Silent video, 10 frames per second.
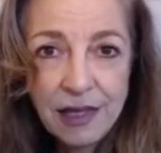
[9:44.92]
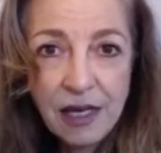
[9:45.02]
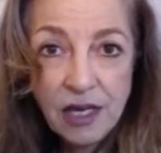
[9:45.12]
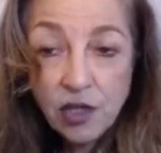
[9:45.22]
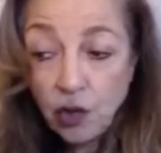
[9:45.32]

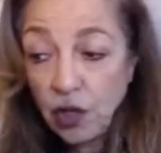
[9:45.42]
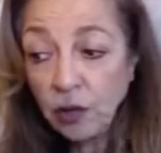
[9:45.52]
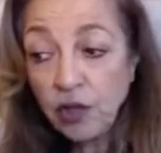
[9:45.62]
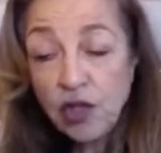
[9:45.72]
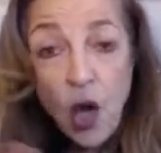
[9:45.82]
so there
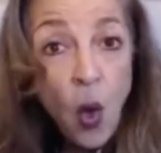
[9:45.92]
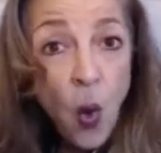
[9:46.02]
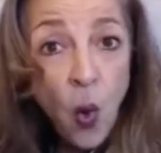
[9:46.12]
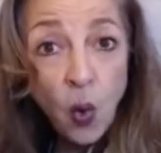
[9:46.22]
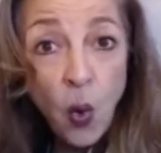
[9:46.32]
is a
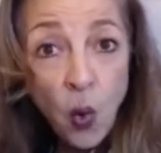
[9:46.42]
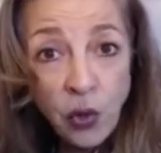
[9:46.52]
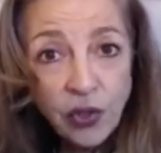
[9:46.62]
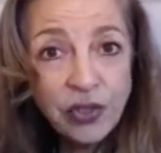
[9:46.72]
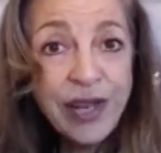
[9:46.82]
whole
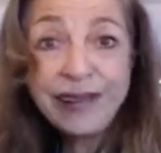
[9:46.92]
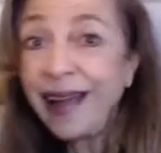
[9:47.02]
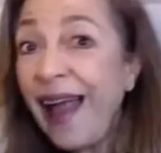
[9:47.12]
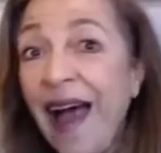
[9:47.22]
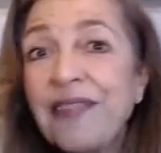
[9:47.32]
order that they
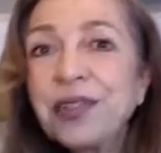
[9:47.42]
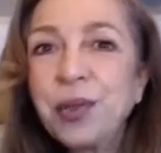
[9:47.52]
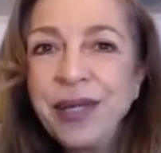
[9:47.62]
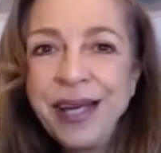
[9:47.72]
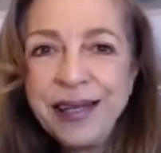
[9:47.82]
have
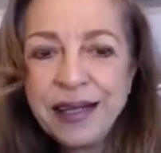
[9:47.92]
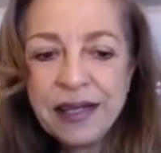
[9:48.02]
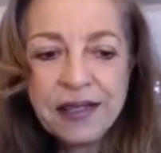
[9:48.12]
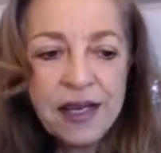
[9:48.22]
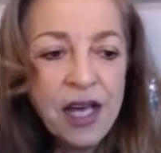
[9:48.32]
created
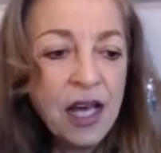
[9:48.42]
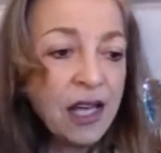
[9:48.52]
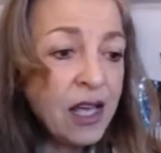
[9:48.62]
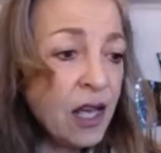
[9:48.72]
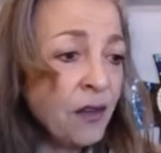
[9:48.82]

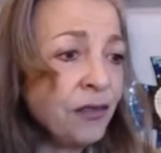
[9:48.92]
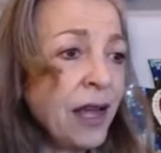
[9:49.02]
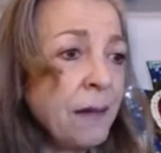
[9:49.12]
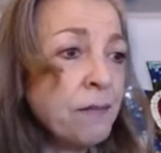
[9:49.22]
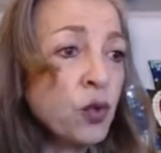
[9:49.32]
if they
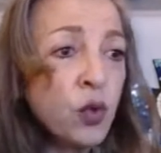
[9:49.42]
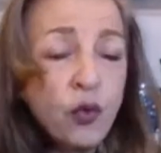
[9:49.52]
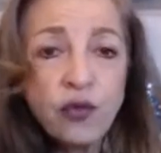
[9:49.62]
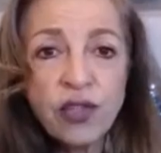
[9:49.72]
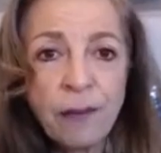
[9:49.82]
move
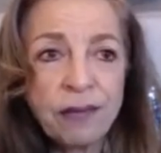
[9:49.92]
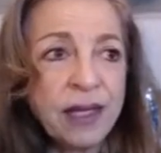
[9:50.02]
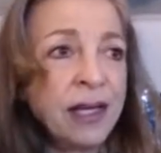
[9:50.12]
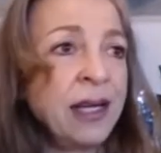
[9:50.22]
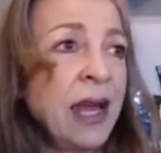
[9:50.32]

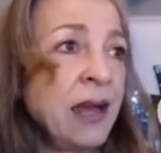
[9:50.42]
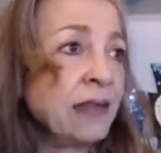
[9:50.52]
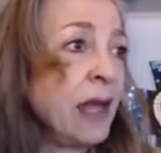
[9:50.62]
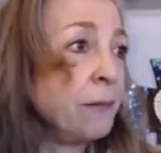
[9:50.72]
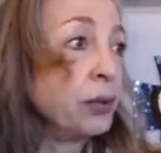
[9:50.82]
something and
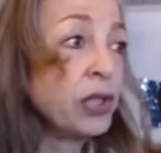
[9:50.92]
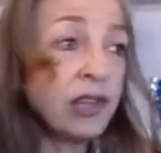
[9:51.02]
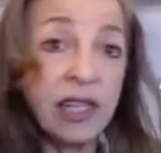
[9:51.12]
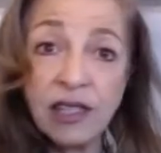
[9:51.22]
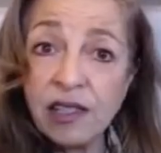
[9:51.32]
they put
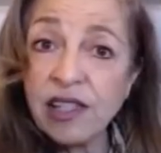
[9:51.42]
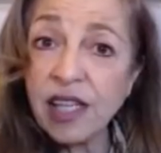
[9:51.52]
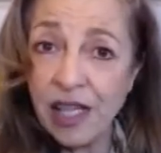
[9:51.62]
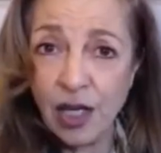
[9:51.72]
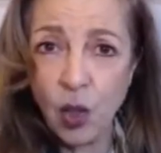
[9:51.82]
things
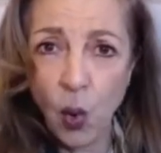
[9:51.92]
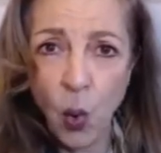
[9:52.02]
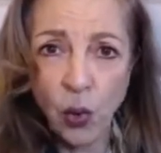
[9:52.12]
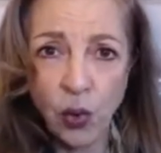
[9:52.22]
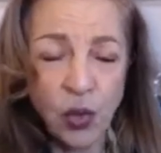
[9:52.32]
in
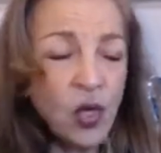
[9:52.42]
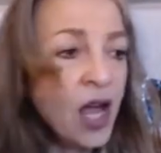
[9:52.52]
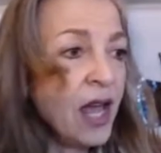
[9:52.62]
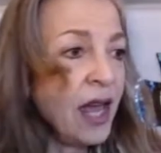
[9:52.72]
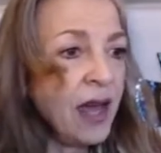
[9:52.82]
order
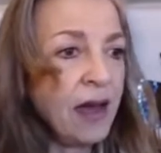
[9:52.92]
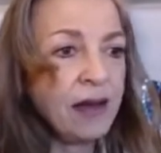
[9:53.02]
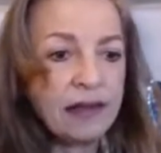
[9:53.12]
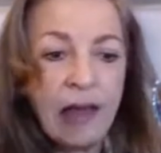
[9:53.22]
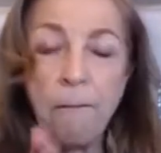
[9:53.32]

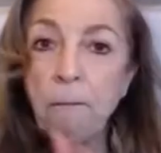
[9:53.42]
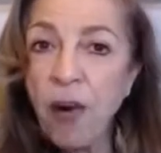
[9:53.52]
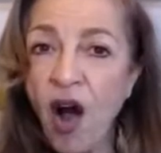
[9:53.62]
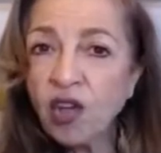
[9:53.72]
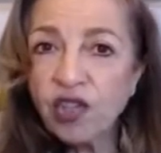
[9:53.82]
and they
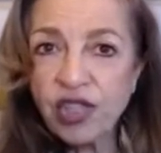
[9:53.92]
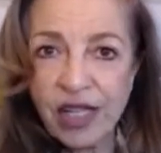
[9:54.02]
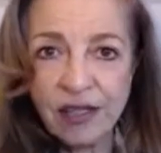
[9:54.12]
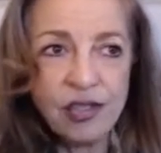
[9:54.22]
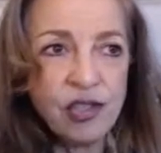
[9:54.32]
box
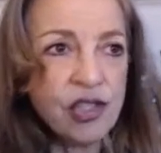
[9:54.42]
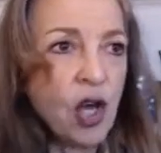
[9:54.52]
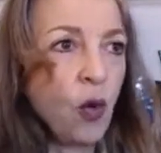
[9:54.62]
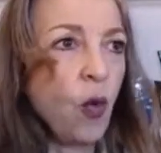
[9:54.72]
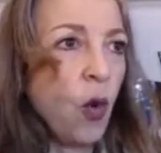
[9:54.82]
things
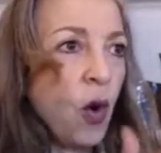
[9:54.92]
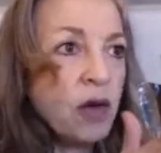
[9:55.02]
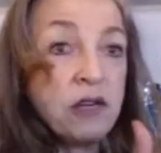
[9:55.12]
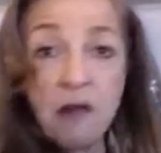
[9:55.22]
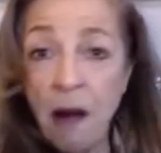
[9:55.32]
or
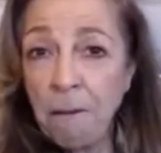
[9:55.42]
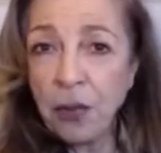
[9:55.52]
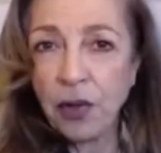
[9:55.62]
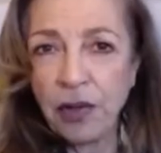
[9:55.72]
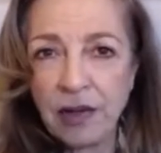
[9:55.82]

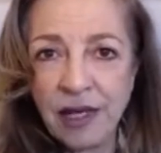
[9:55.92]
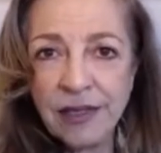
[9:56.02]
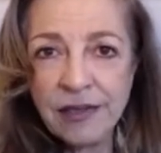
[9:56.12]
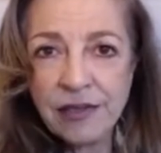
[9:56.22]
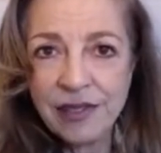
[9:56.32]
number
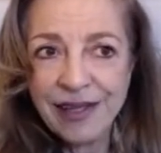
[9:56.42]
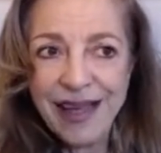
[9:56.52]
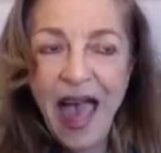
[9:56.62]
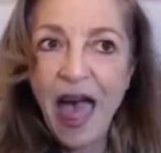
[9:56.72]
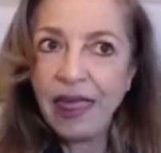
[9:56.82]
things
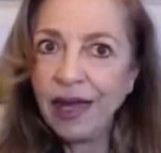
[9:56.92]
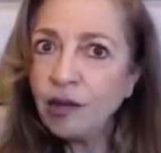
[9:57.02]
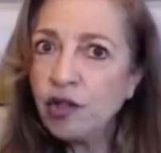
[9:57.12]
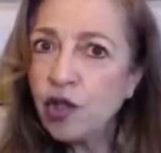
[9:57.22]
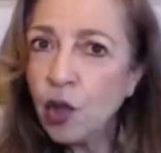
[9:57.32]

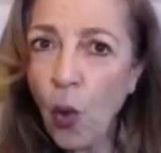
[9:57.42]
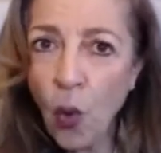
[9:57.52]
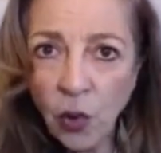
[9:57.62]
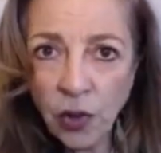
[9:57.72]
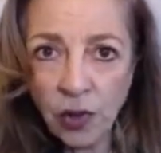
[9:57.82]
there's an
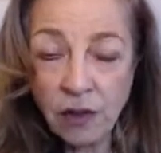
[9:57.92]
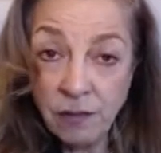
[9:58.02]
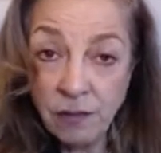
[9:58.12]
order